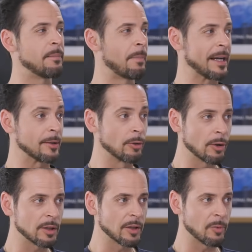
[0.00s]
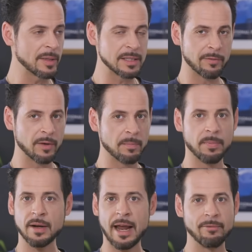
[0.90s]
it might look a little bit different,
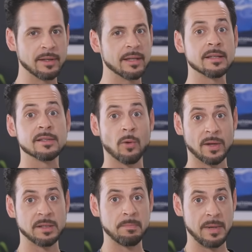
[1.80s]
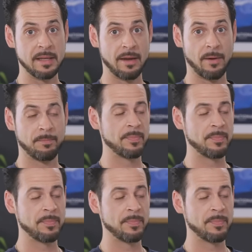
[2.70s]
but everything is going to be there.